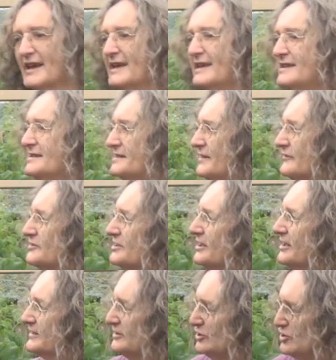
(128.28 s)
canes and I've
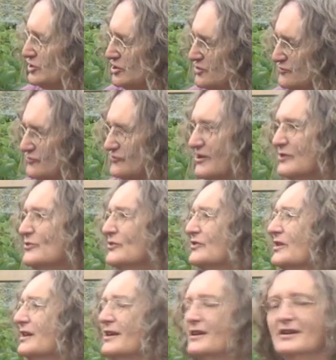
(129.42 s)
tied the new
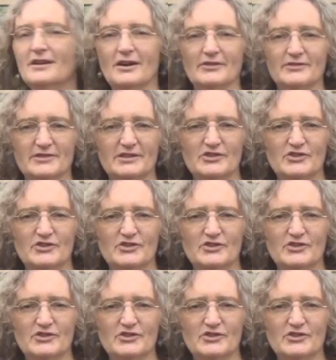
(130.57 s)
growth onto the